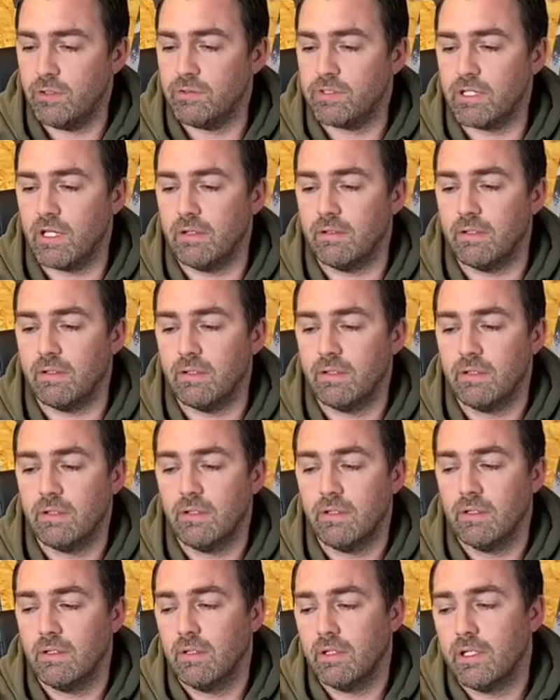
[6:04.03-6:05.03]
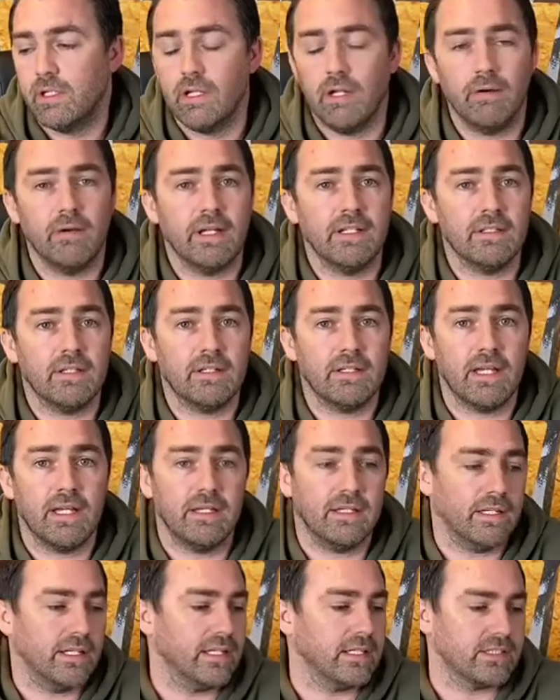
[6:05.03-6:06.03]
so. You know, end of the day,
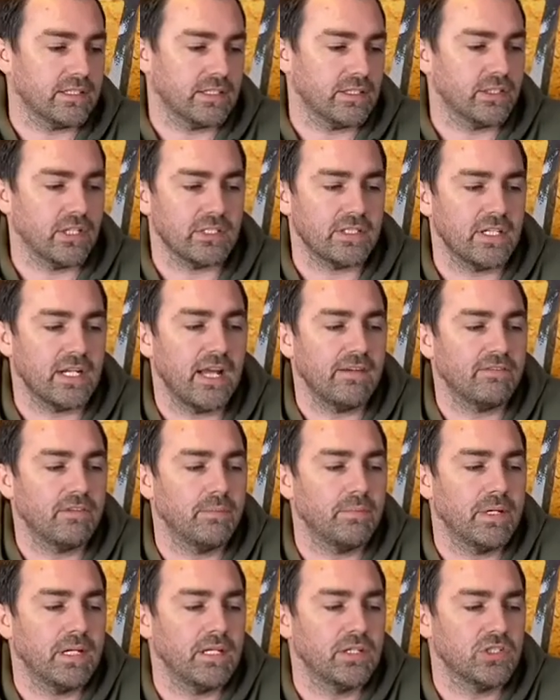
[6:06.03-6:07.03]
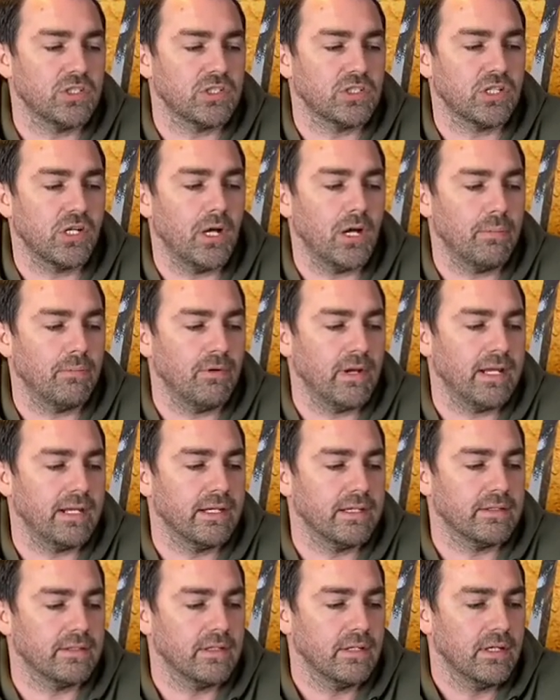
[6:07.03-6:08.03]
it doesn't have to be just carp
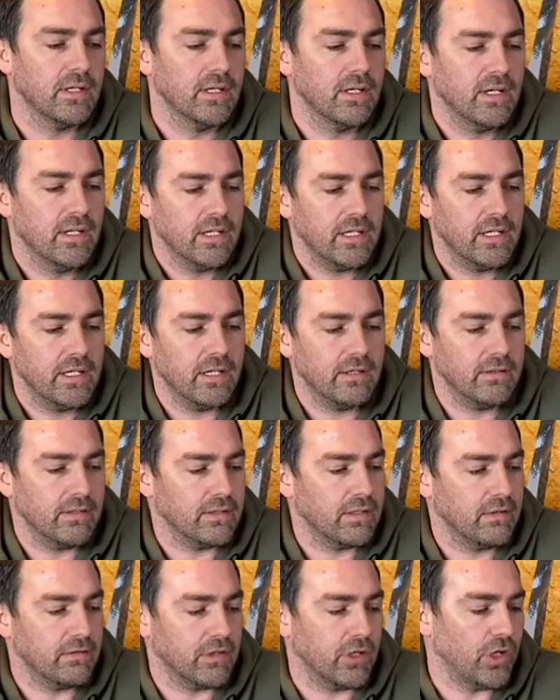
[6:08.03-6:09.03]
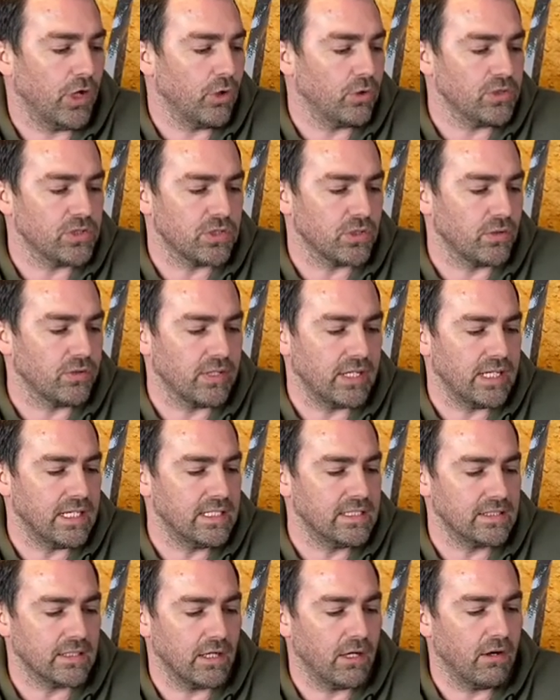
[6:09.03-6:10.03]
related. You know, the odds on
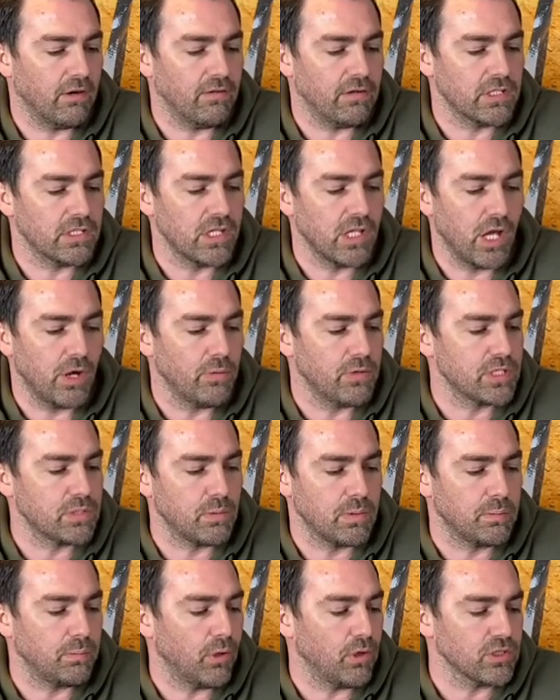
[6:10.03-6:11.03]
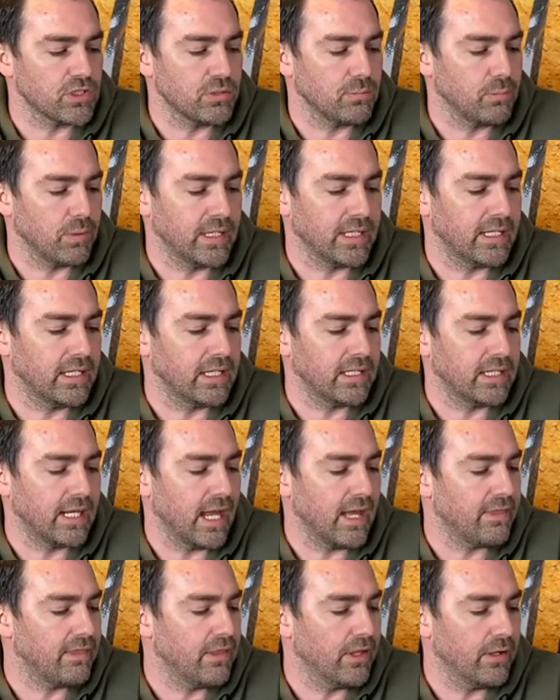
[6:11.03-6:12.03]
these are as low as we possibly can
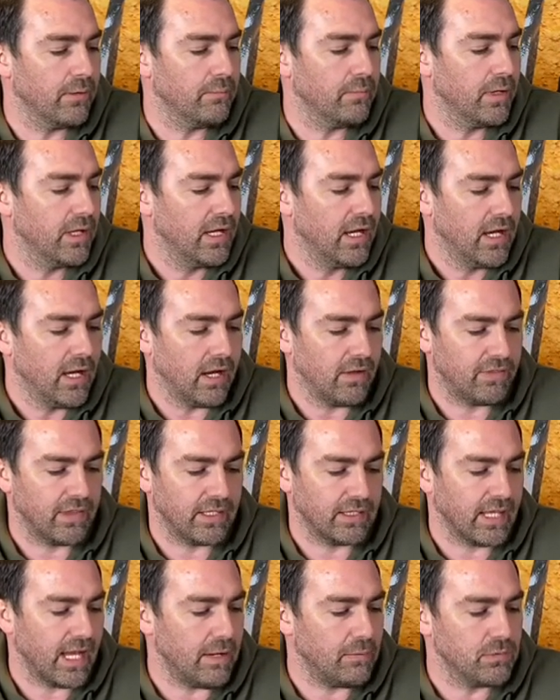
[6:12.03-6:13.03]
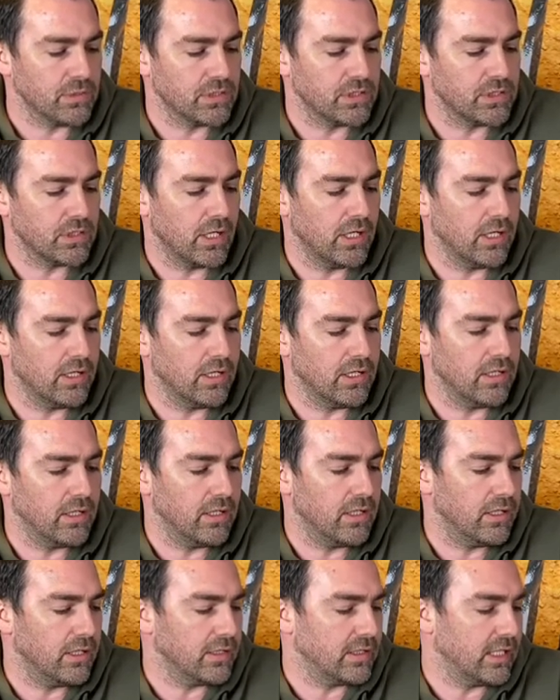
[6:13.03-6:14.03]
get them. I think that was
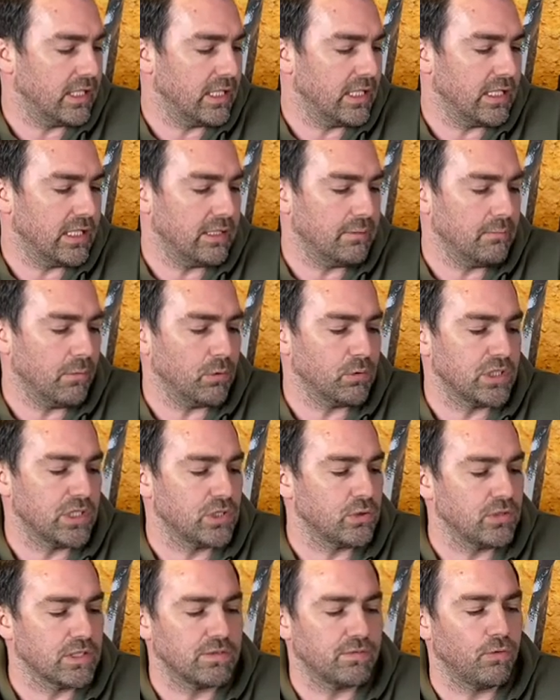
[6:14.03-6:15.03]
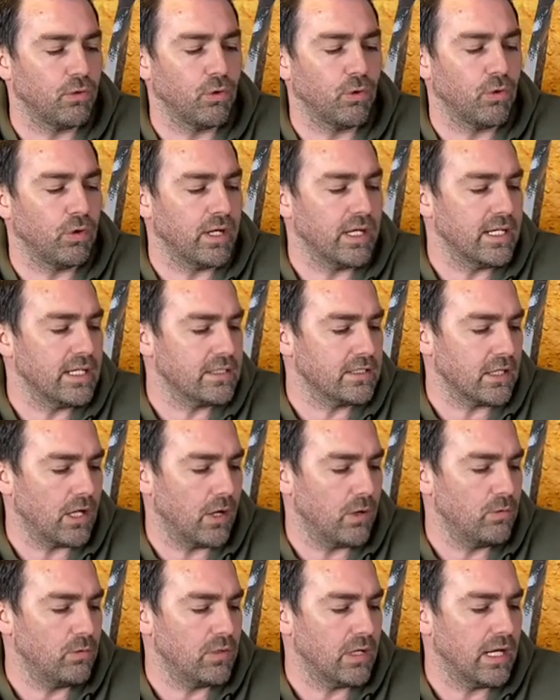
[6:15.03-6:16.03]
the multi-choice 4 is
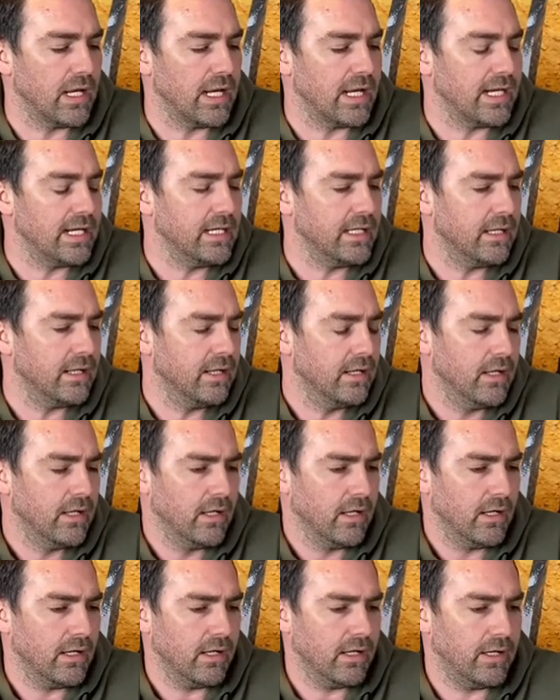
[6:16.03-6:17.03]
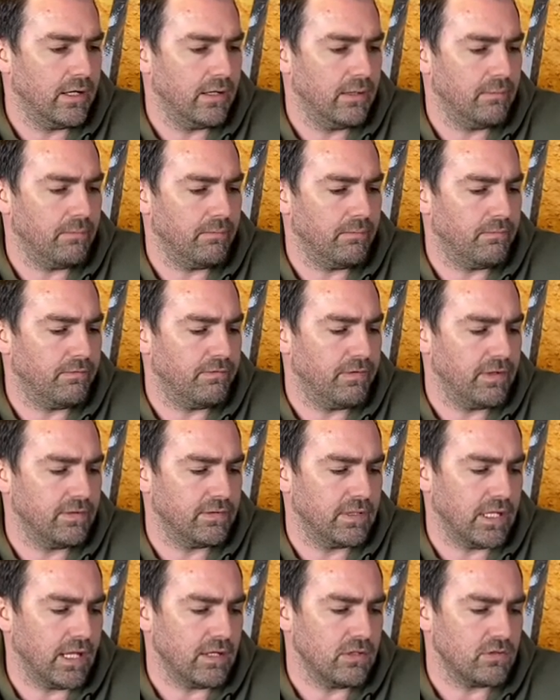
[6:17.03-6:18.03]
only
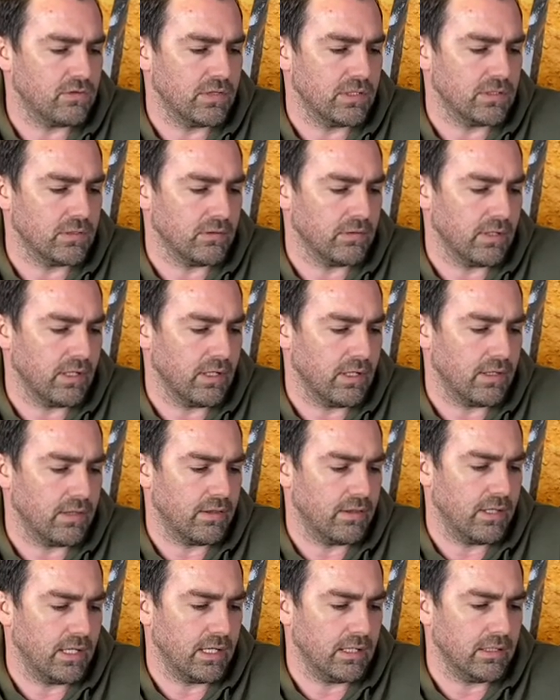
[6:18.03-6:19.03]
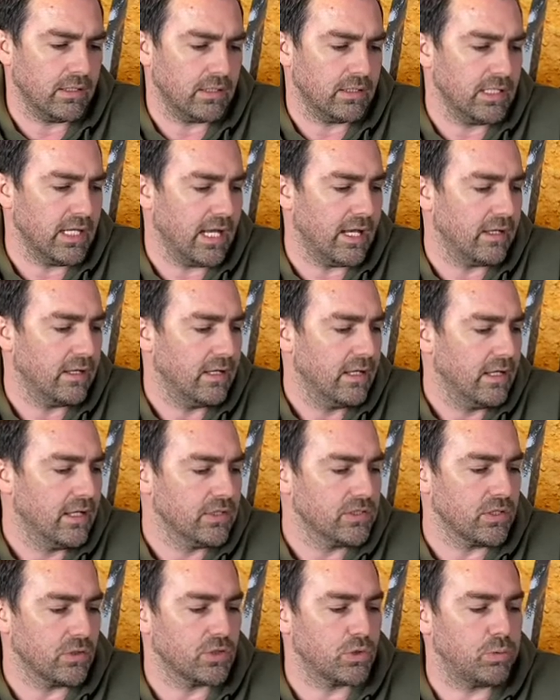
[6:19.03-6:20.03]
50 entries on that, I think. Yeah,
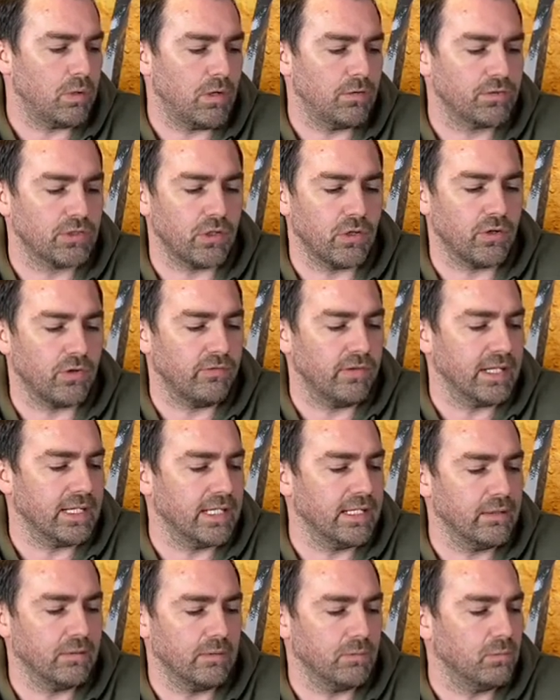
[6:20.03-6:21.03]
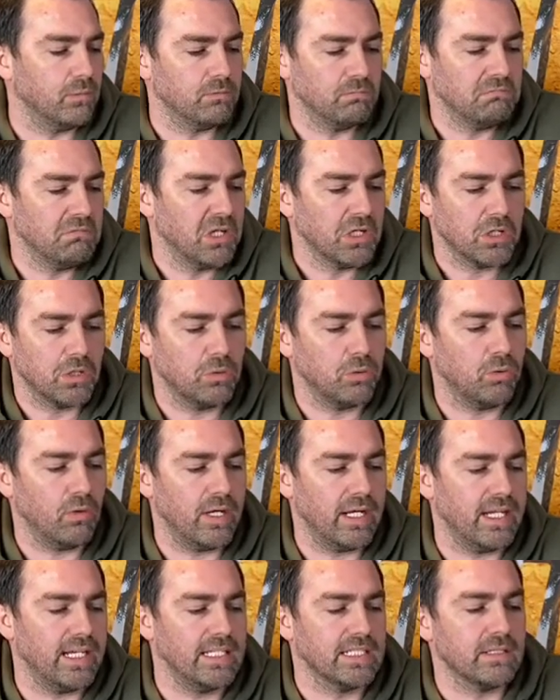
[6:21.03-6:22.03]
so 12's gone already.
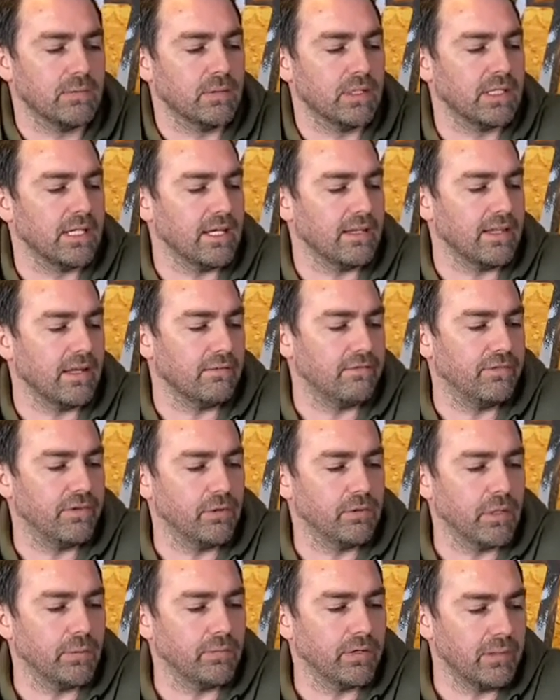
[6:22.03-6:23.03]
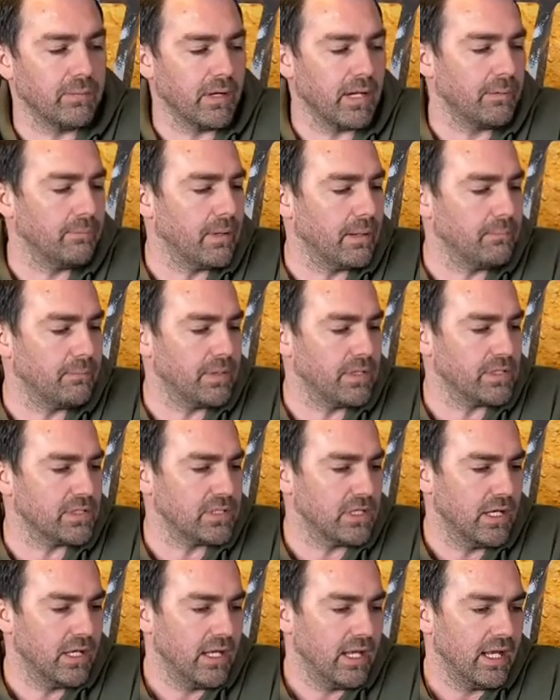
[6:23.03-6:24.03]
Quite easily we can get that filled up with the amount of
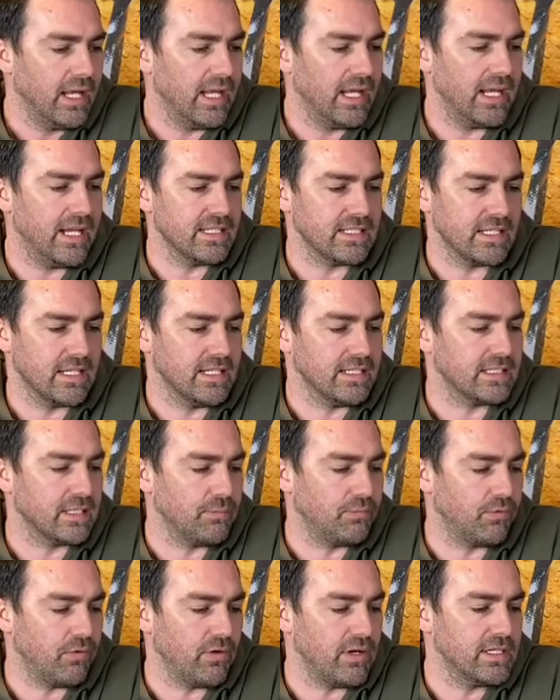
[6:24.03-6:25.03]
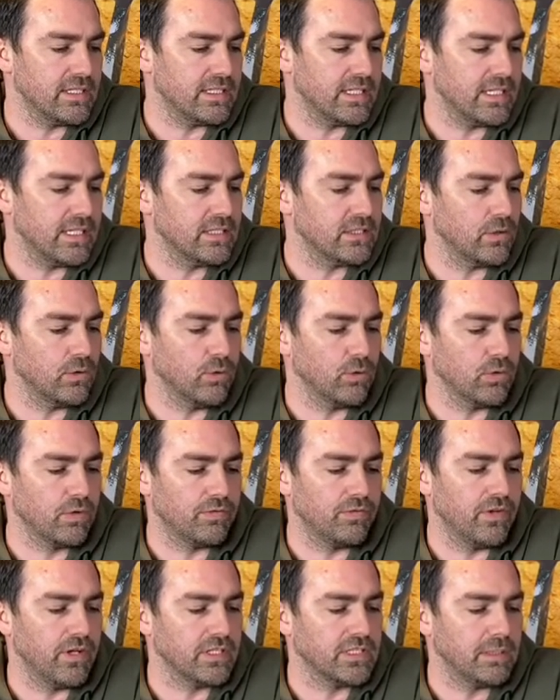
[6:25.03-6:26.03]
members. Here's a list of prizes, all the
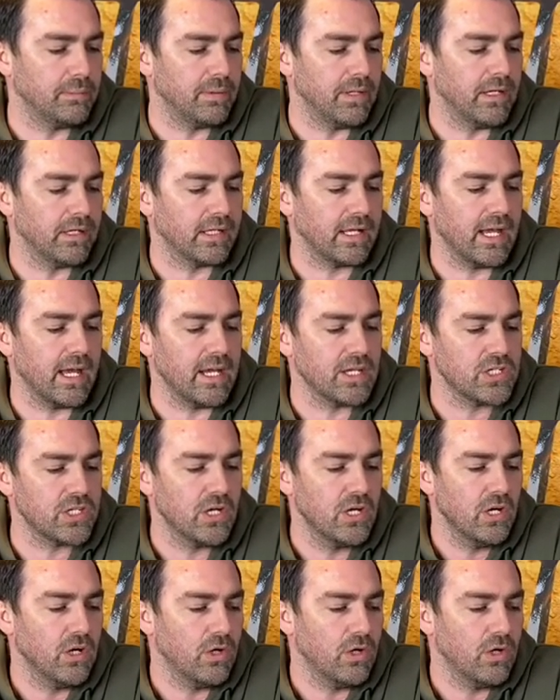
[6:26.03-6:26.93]
£30 cash